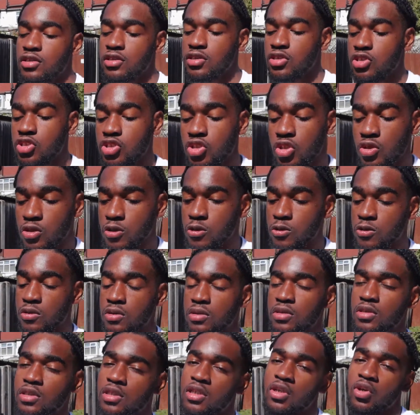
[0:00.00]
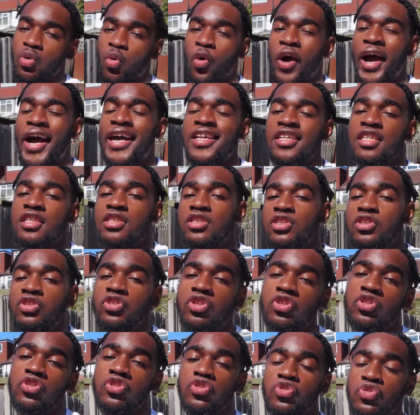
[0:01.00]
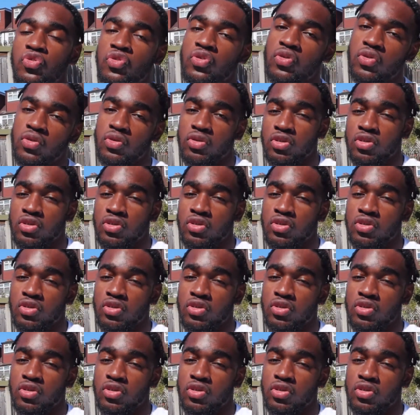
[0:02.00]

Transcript: So, what I need you to do